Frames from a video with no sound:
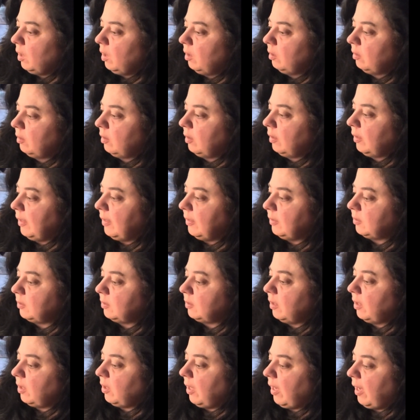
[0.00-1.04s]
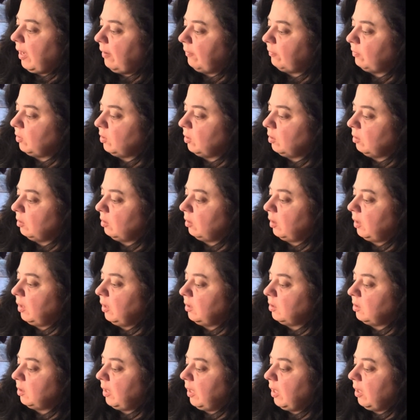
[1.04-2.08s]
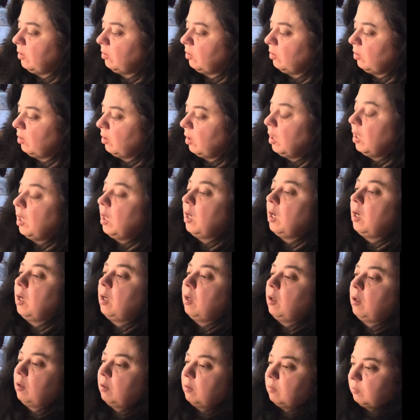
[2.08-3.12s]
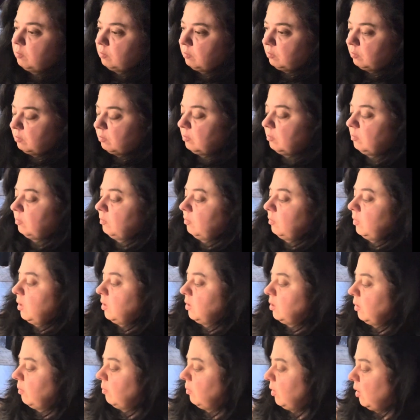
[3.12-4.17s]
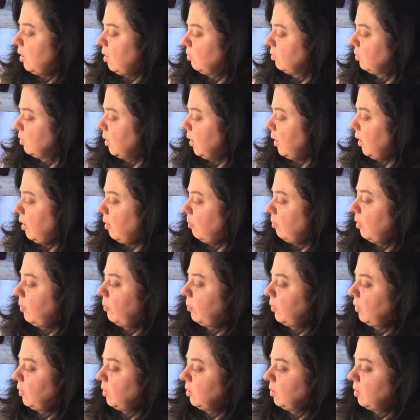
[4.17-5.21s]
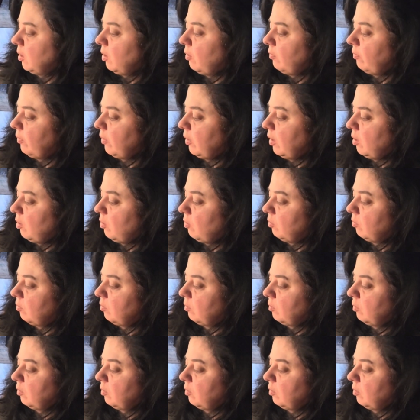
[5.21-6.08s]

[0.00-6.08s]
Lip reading: The less that you have to get together. That's something I'll say. I'm gonna put this out for now.